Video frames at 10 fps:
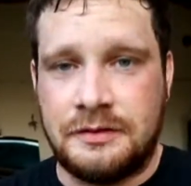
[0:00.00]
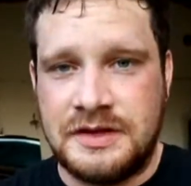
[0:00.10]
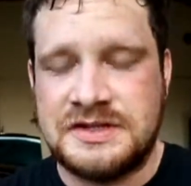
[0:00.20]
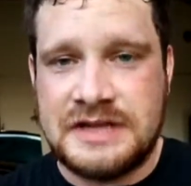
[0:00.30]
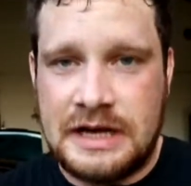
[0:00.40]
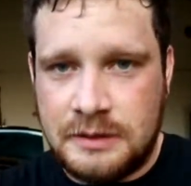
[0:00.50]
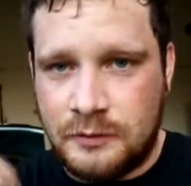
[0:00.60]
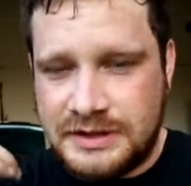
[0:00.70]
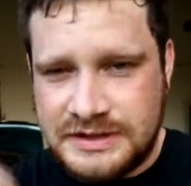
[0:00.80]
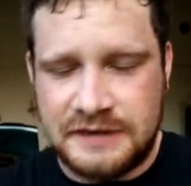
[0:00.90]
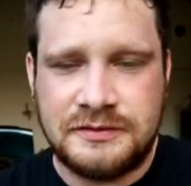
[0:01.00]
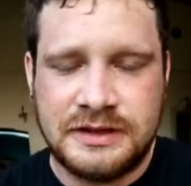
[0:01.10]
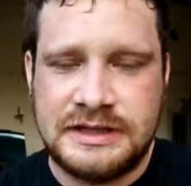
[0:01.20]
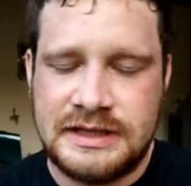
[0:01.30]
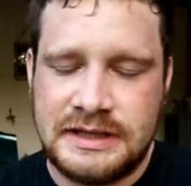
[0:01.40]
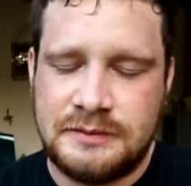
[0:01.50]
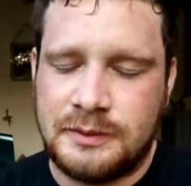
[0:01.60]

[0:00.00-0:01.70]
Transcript: This time we definitely did.